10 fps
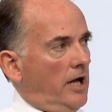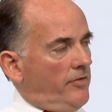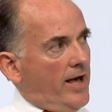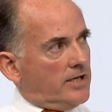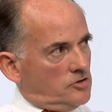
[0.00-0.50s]
Now
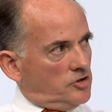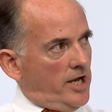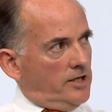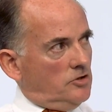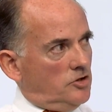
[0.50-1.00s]
that hasn't
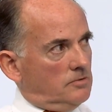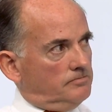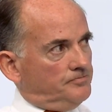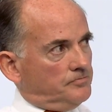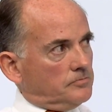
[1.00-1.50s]
changed.
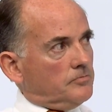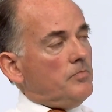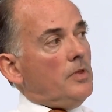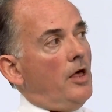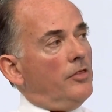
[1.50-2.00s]

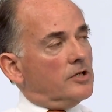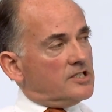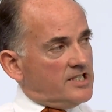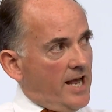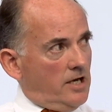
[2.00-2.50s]
The
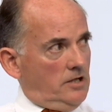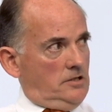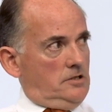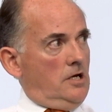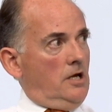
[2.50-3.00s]

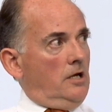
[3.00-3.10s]
second